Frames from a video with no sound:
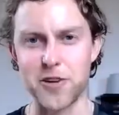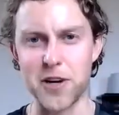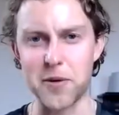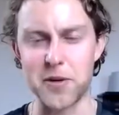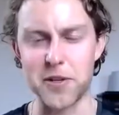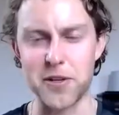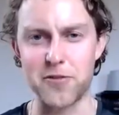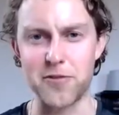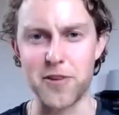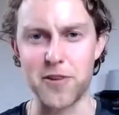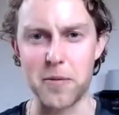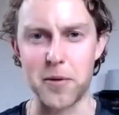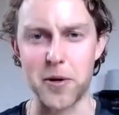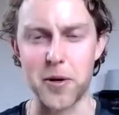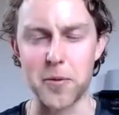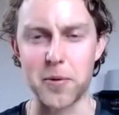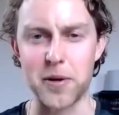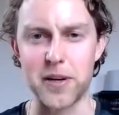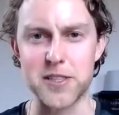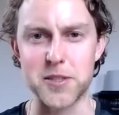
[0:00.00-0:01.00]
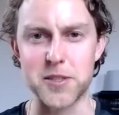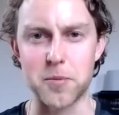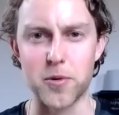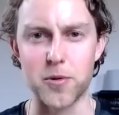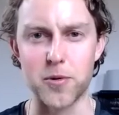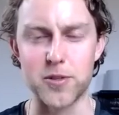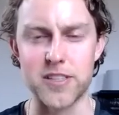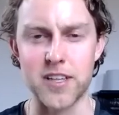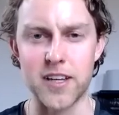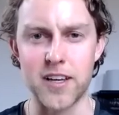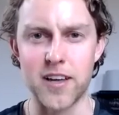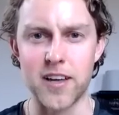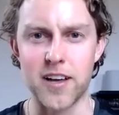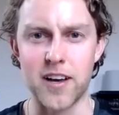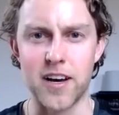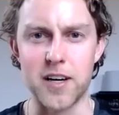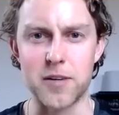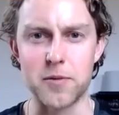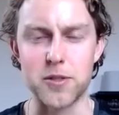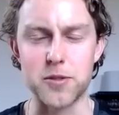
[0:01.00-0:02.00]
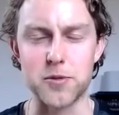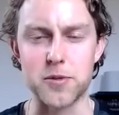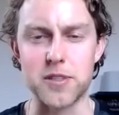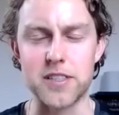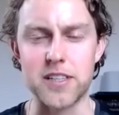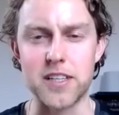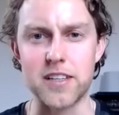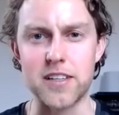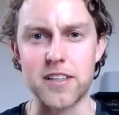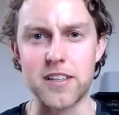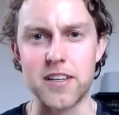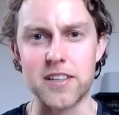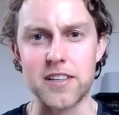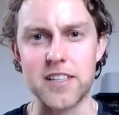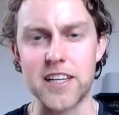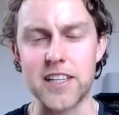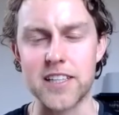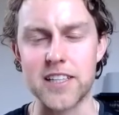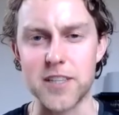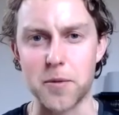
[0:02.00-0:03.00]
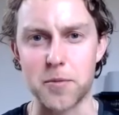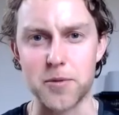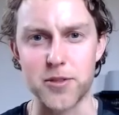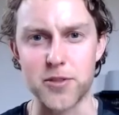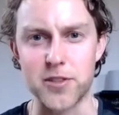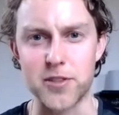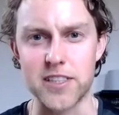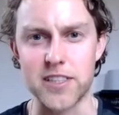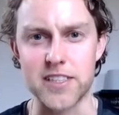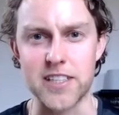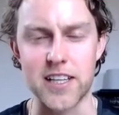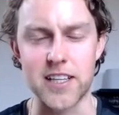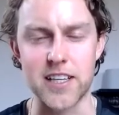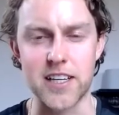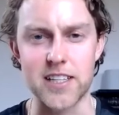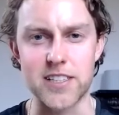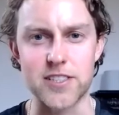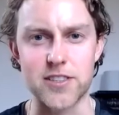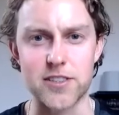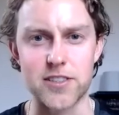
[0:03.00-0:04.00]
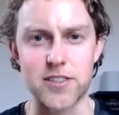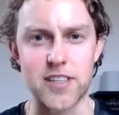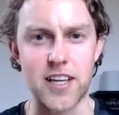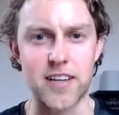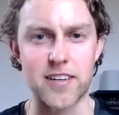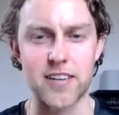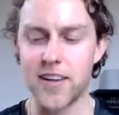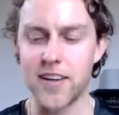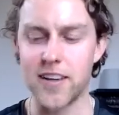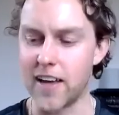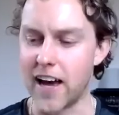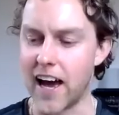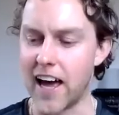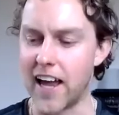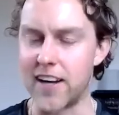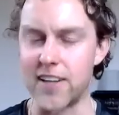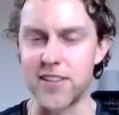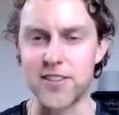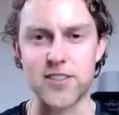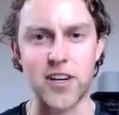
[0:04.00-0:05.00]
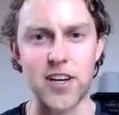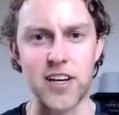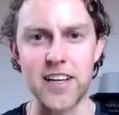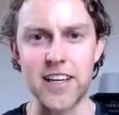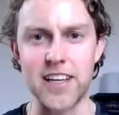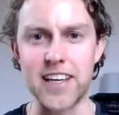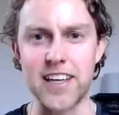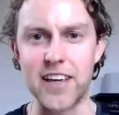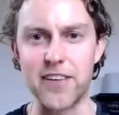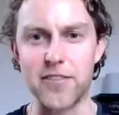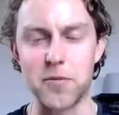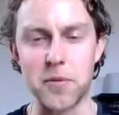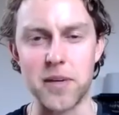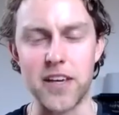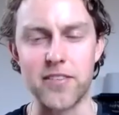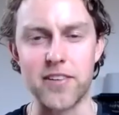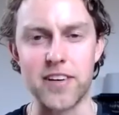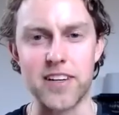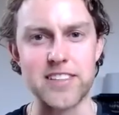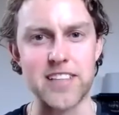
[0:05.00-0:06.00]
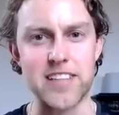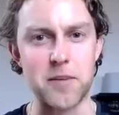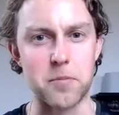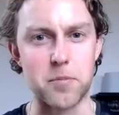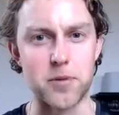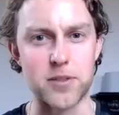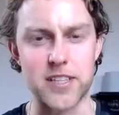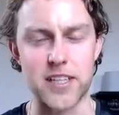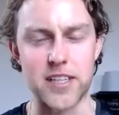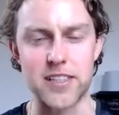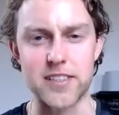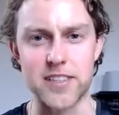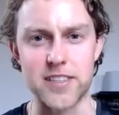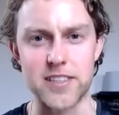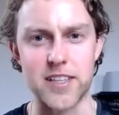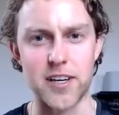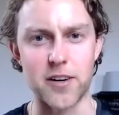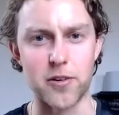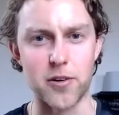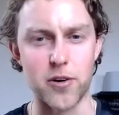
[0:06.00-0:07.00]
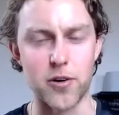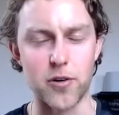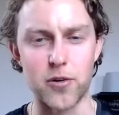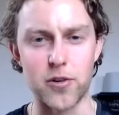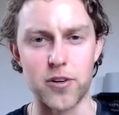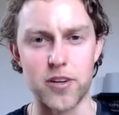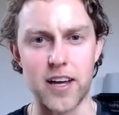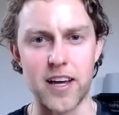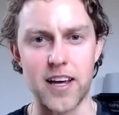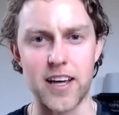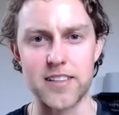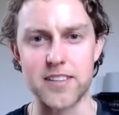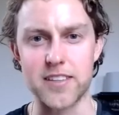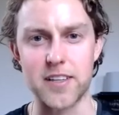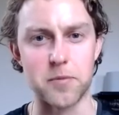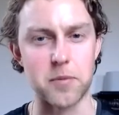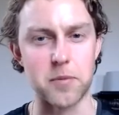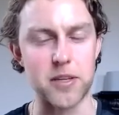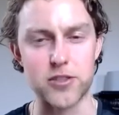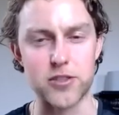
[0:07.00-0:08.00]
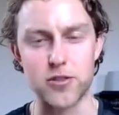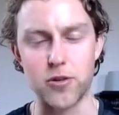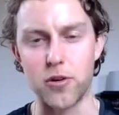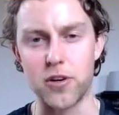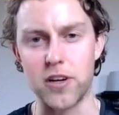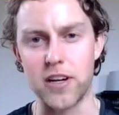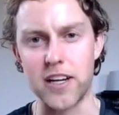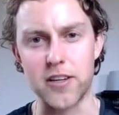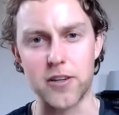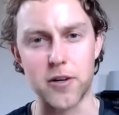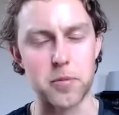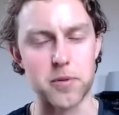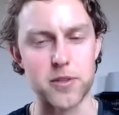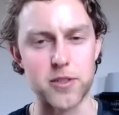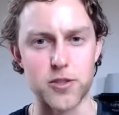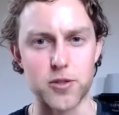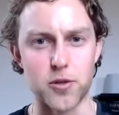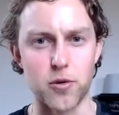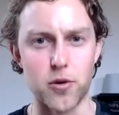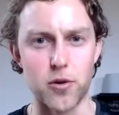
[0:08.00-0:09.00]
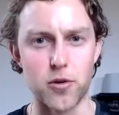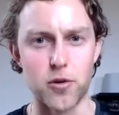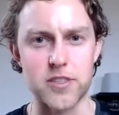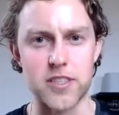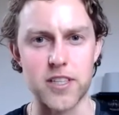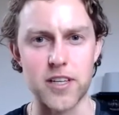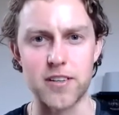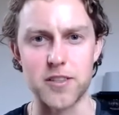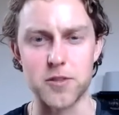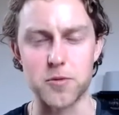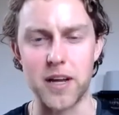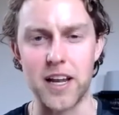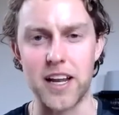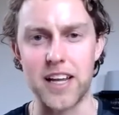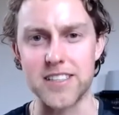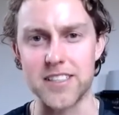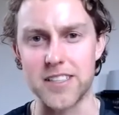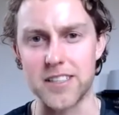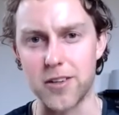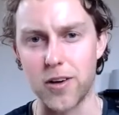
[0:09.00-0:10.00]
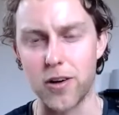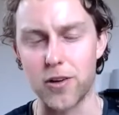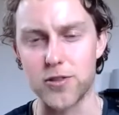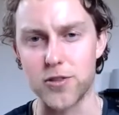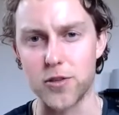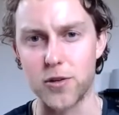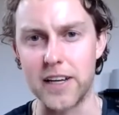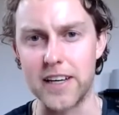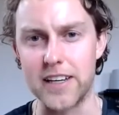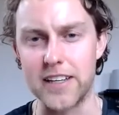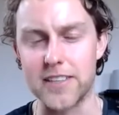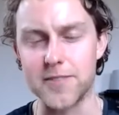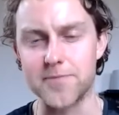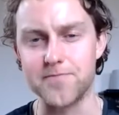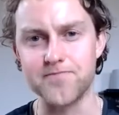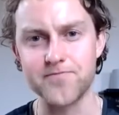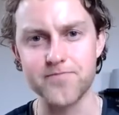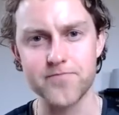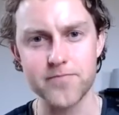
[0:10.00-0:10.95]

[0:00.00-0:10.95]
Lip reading: a great way to wrap it up. And I suppose I might as well take this opportunity to tell the listeners that Alan has kindly given me even a 10% discount code, and it can be linked up in the show notes here, as well as it is also linked